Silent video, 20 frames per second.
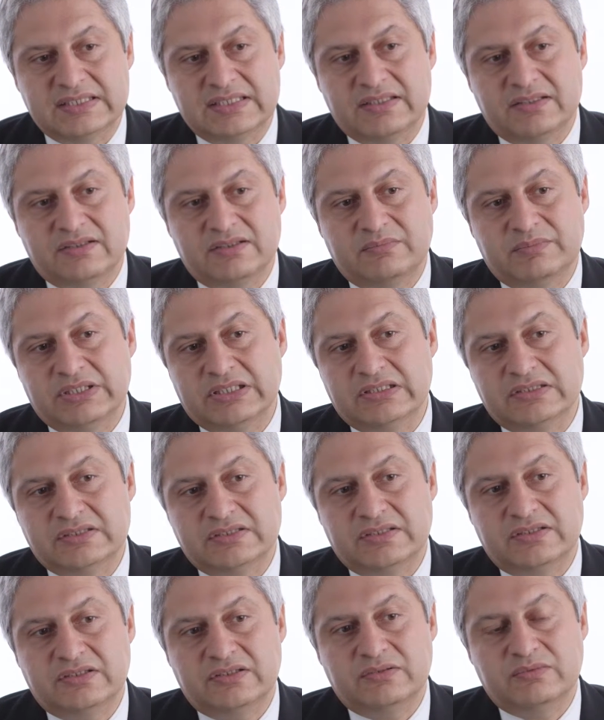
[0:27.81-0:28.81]
either because
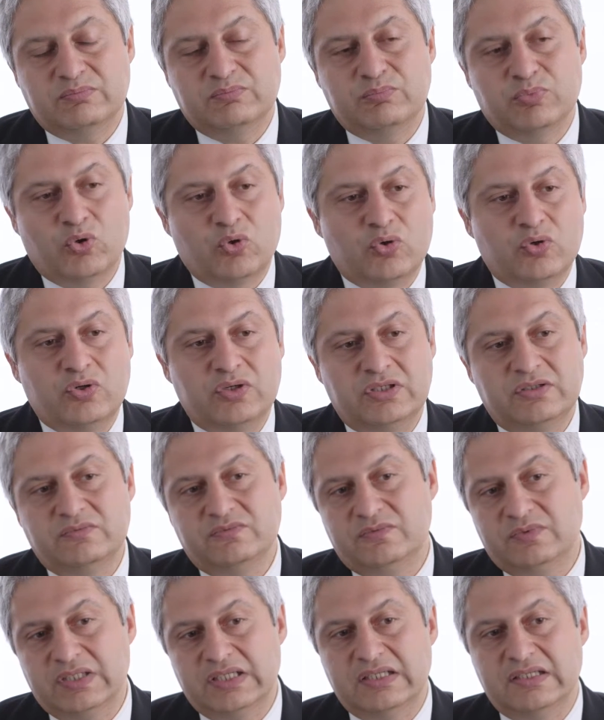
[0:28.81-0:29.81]
they're
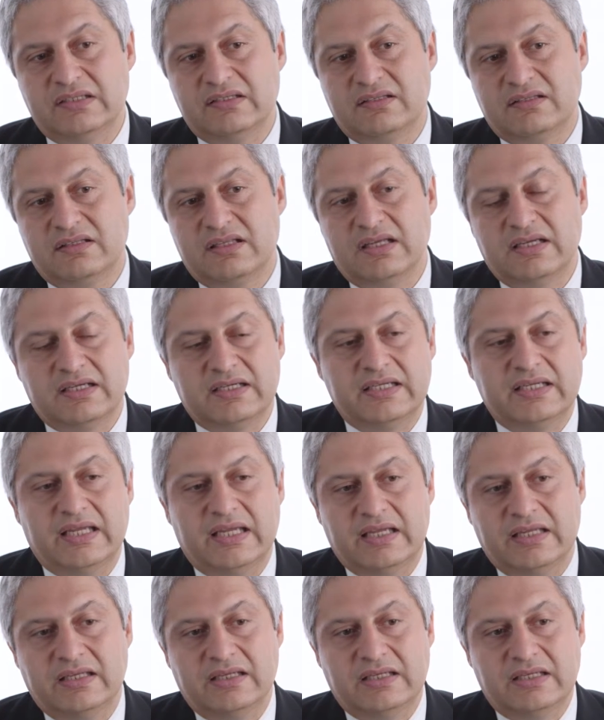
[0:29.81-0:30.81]
born with
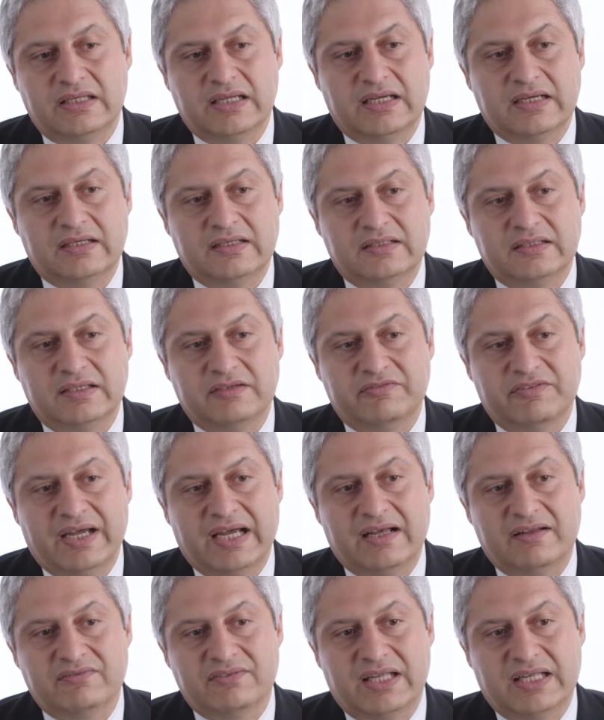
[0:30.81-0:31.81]
a
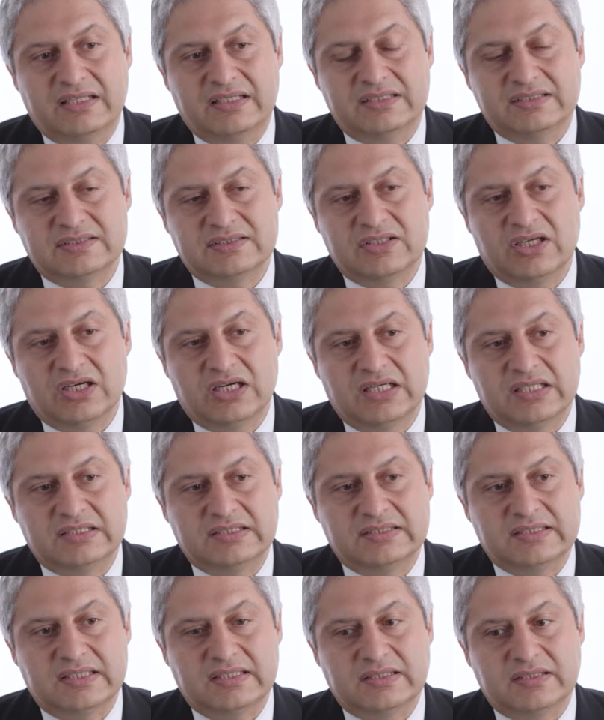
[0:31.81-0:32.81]
valve that is
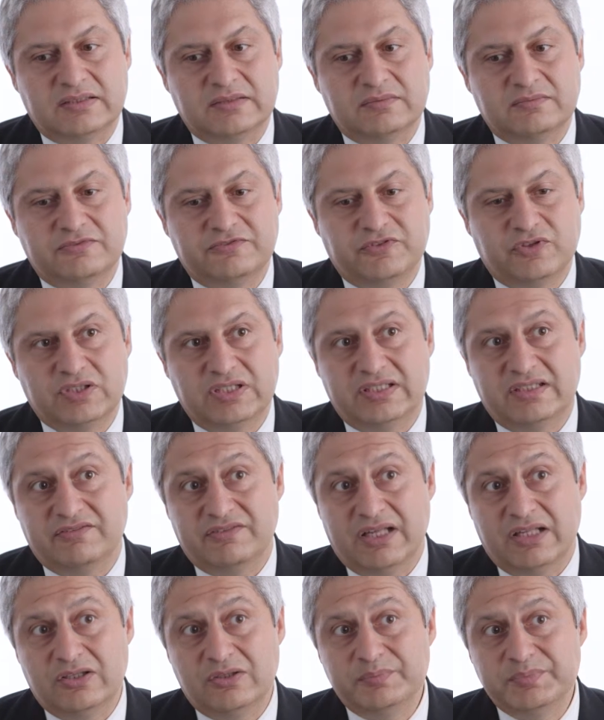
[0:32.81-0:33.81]
not fully
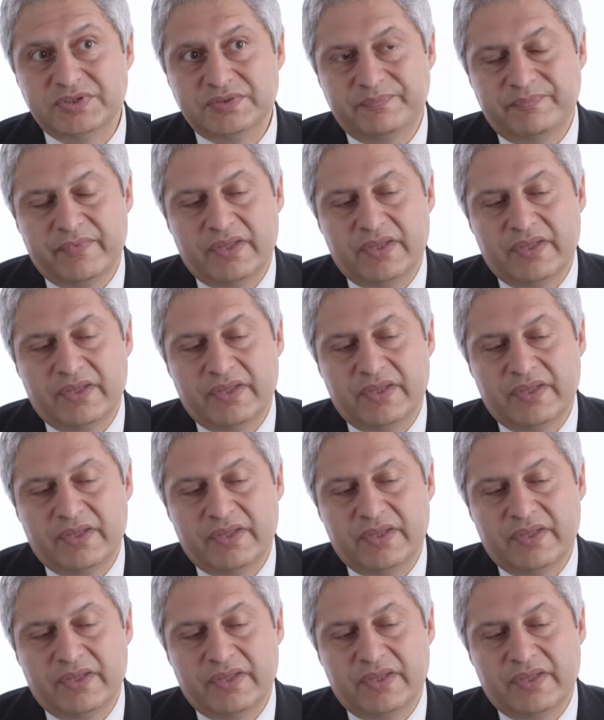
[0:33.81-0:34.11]
developed,